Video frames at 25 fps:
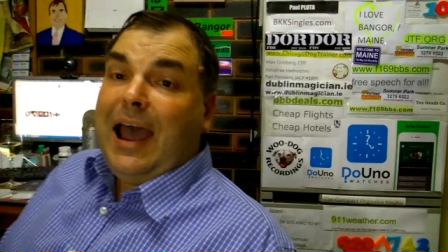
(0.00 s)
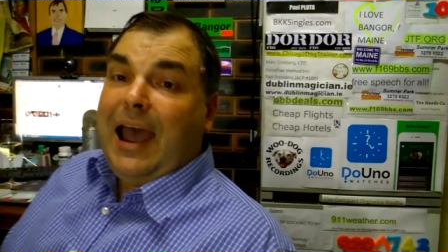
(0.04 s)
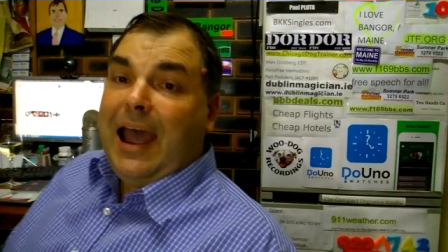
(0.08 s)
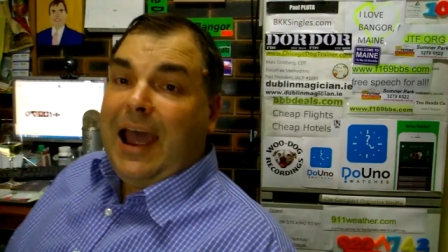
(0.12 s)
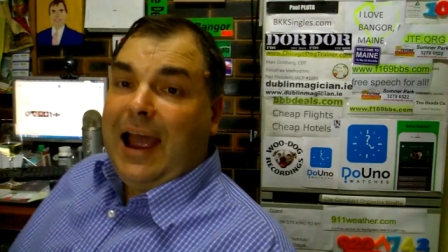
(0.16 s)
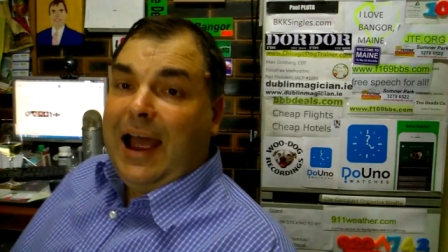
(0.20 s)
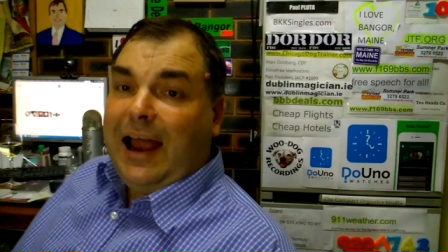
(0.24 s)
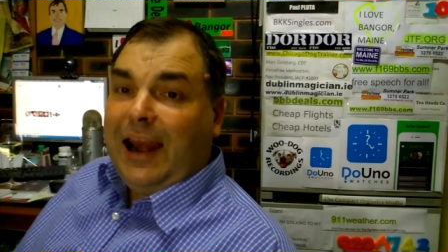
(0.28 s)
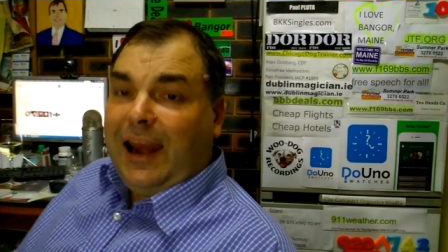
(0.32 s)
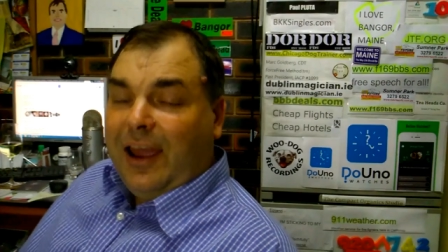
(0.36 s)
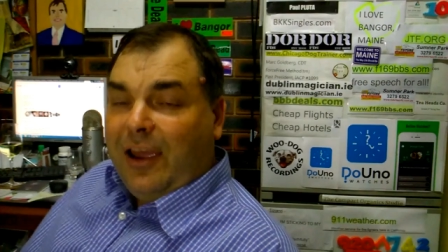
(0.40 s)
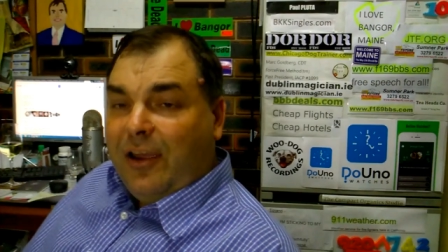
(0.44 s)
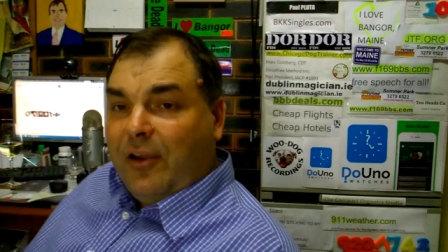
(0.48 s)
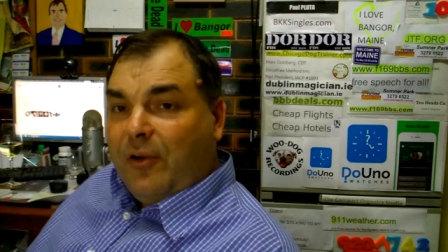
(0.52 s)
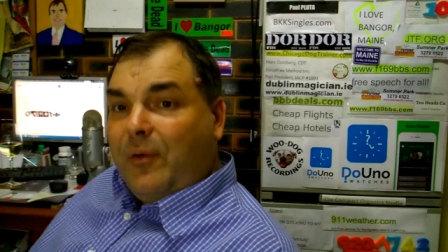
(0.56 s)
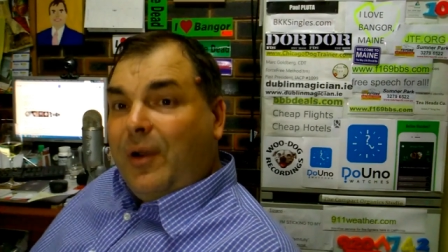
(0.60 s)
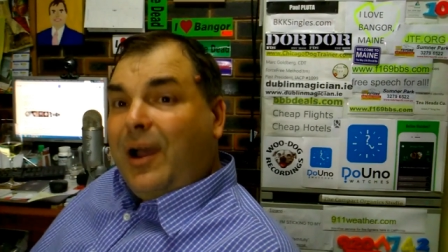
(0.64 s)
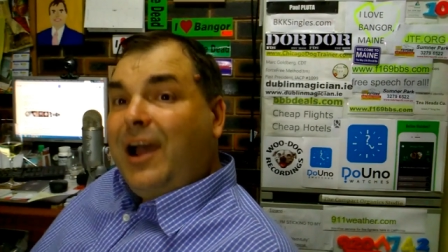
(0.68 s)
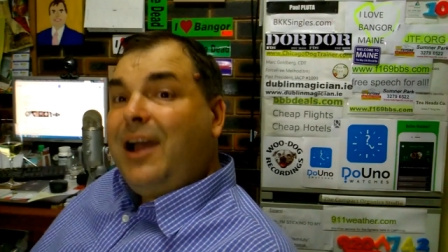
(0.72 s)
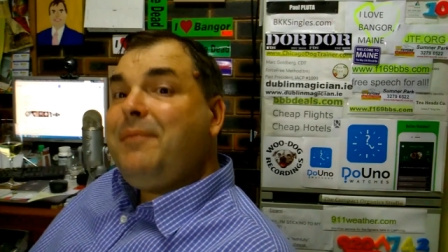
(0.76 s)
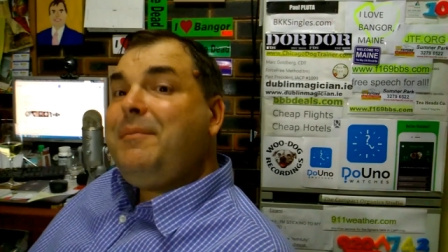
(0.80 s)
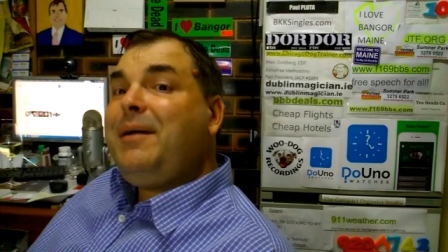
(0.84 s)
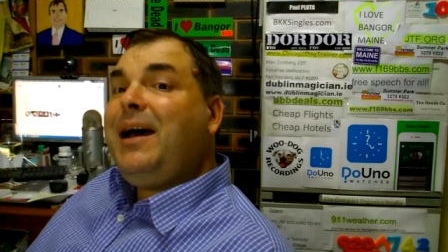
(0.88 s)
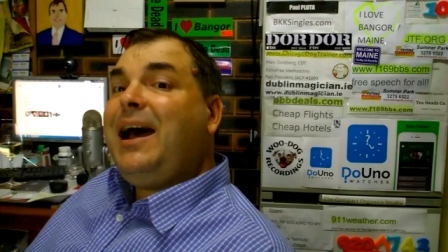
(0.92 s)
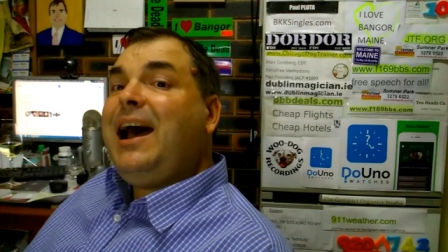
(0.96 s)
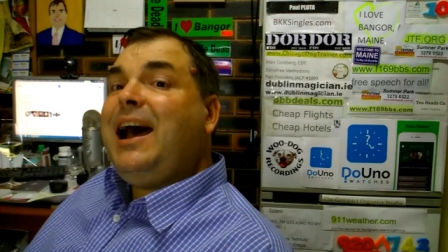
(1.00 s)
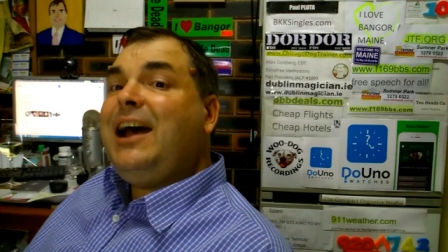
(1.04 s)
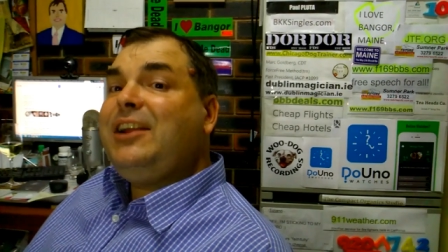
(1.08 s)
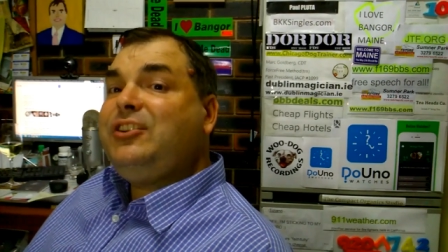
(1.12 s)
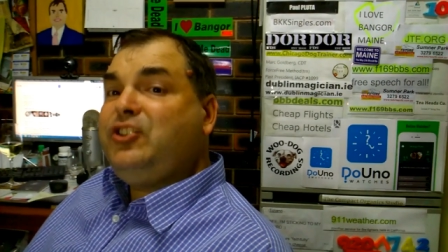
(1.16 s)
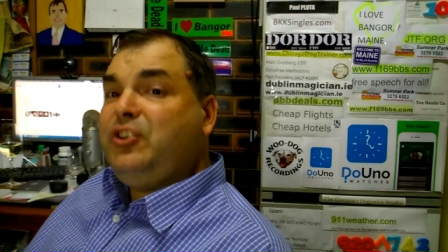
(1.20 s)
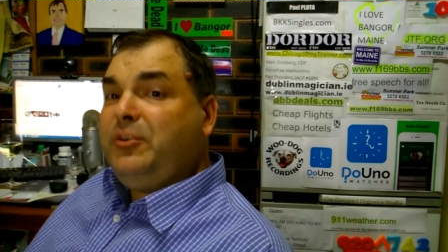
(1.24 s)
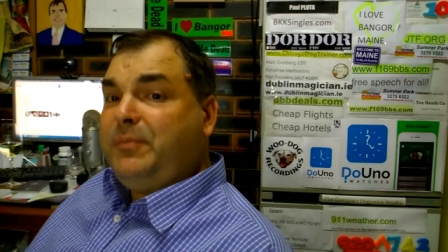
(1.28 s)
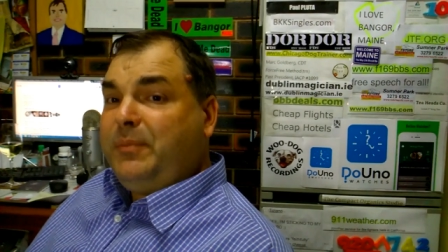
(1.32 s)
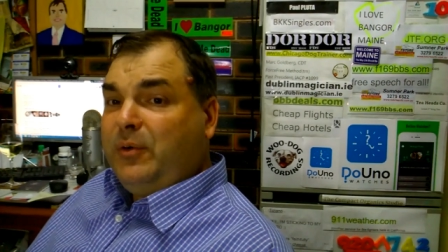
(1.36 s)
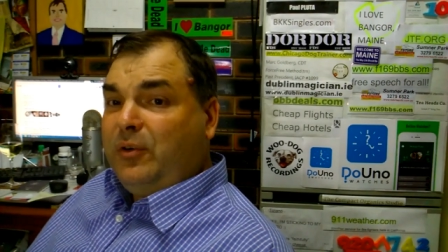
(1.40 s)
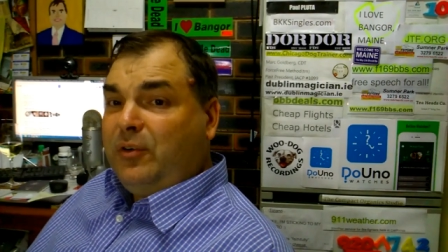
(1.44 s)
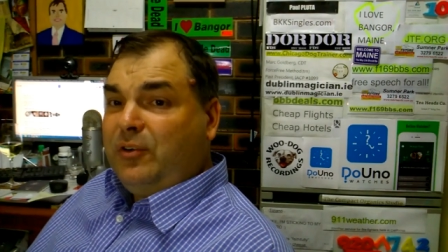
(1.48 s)
Hello, I'm
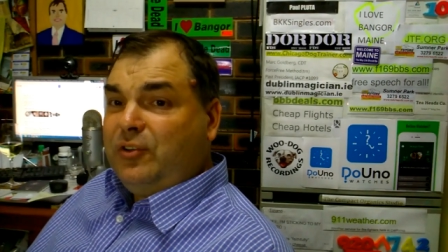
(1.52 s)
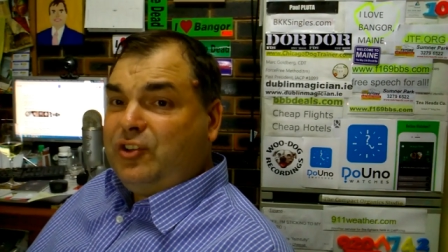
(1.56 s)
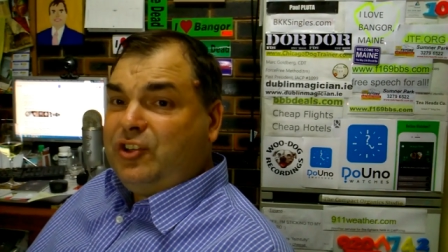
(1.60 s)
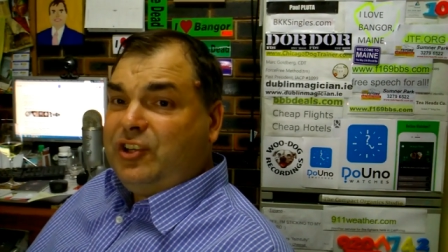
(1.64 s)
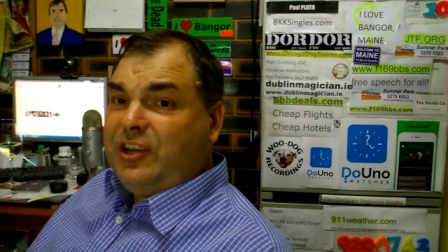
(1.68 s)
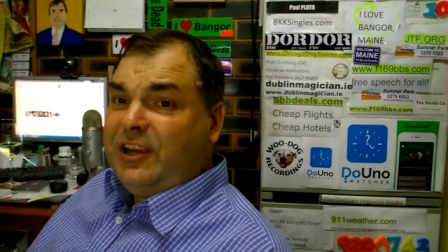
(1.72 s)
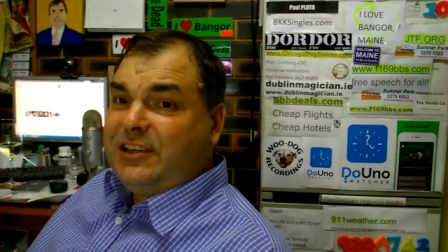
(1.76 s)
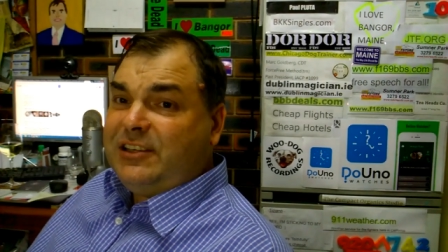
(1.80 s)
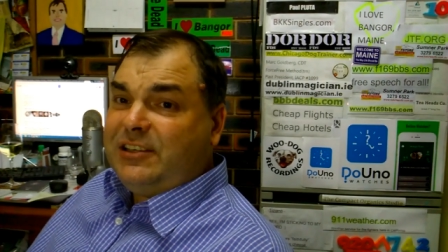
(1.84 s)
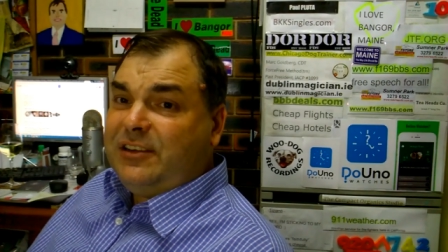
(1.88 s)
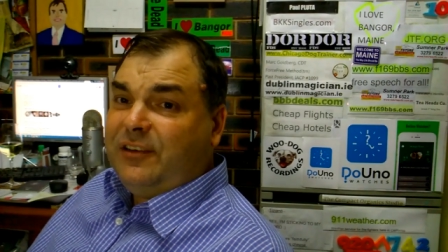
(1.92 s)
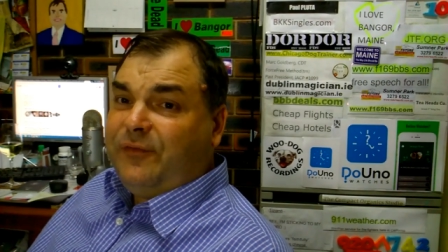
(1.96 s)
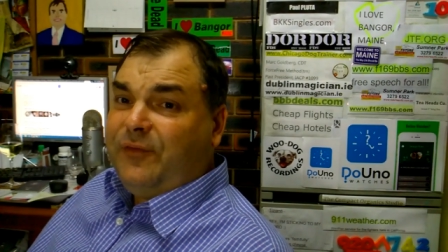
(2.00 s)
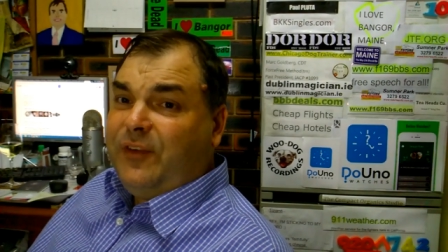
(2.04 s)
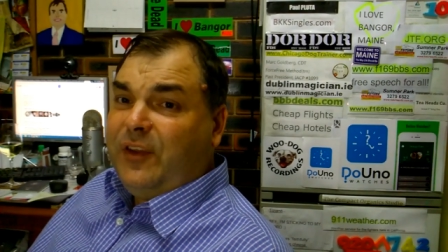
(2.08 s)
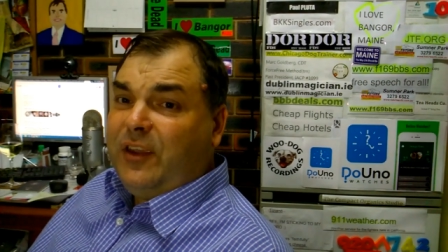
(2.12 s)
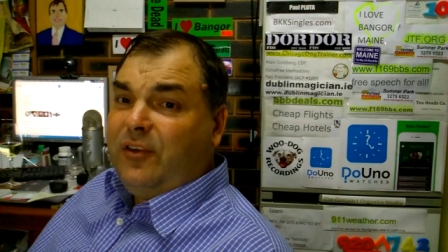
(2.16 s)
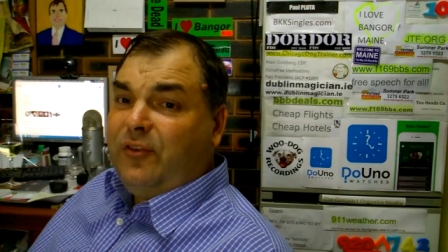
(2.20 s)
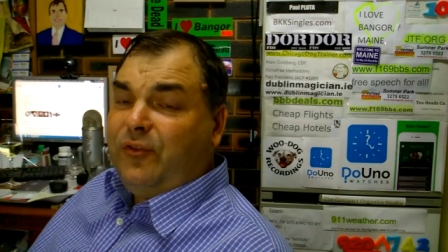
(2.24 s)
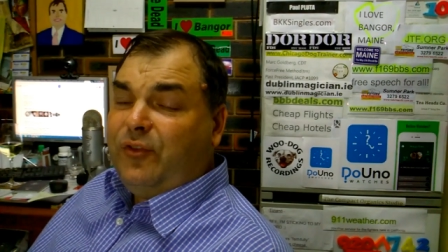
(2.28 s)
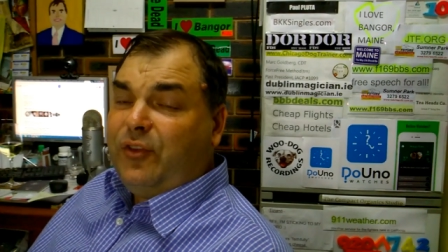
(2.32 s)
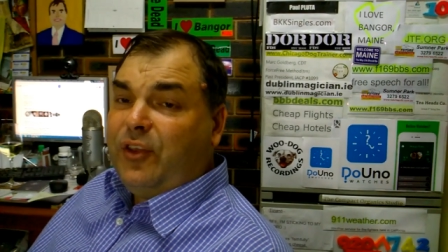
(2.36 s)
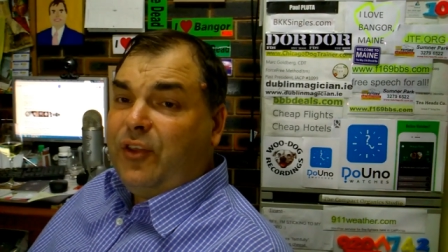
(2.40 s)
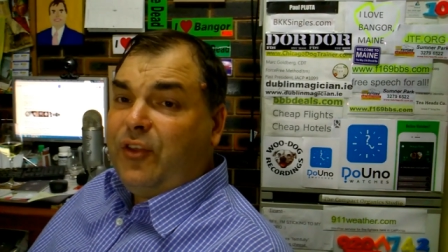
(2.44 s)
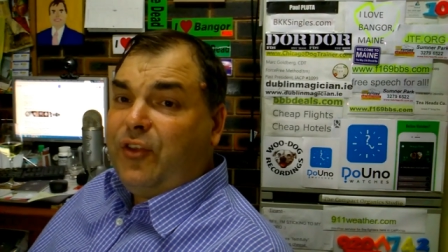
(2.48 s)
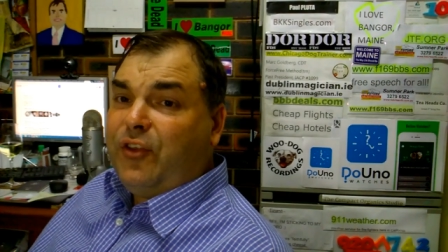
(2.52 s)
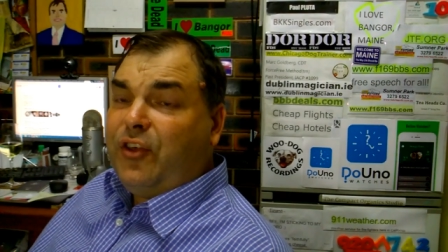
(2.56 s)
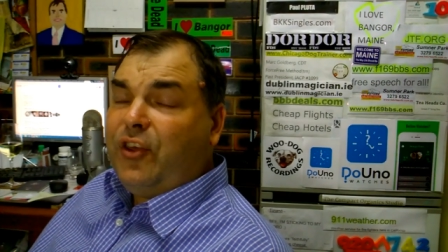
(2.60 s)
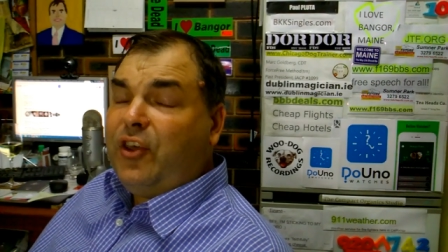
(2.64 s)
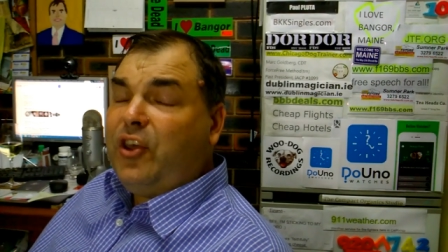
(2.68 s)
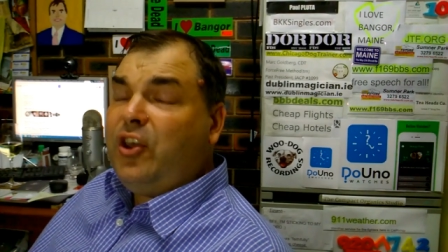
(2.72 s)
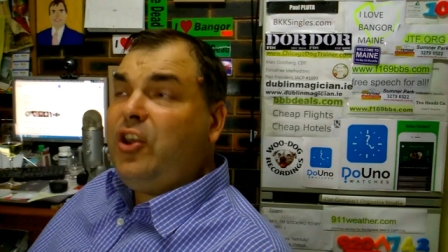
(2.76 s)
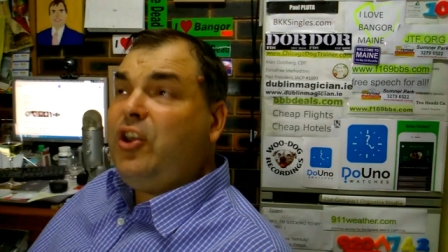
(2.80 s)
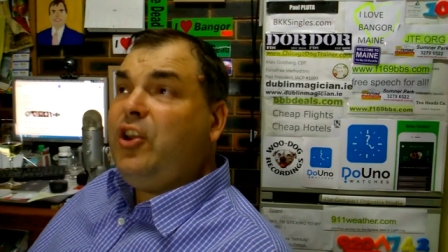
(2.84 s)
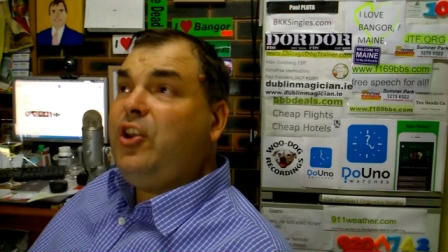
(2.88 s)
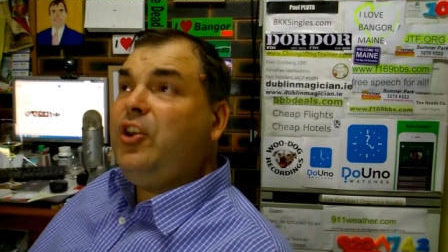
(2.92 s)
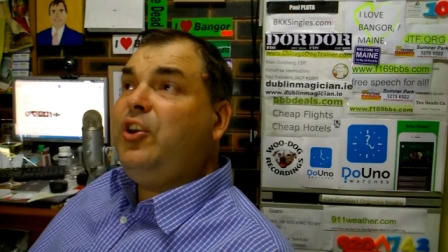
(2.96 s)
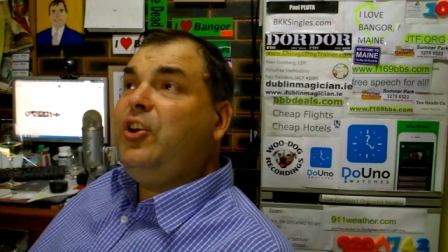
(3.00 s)
Archibald Chesterfield
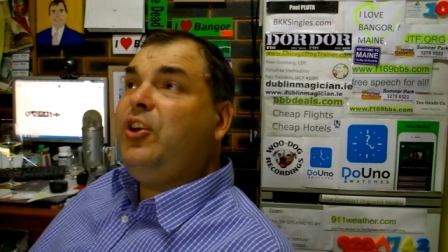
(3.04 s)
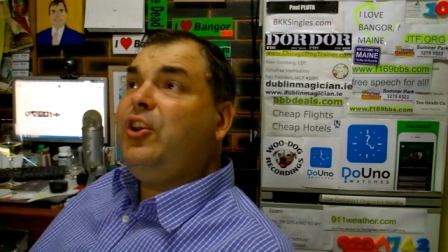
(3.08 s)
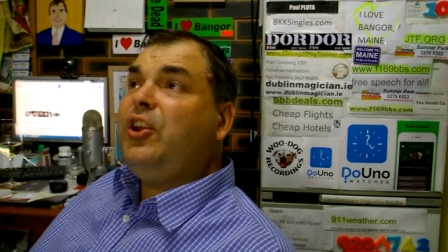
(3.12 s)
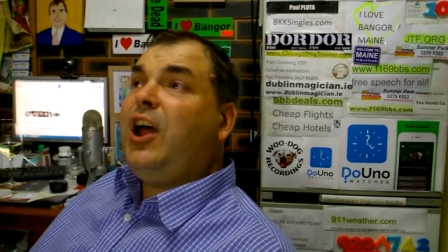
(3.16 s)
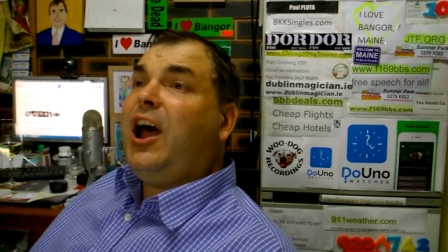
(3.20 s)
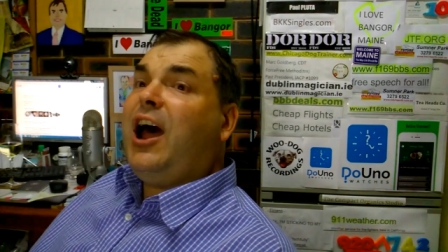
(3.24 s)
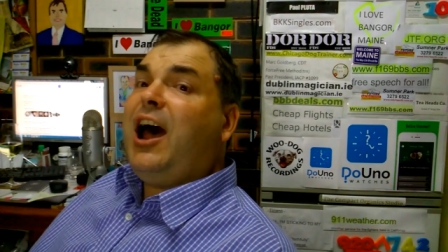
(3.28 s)
III.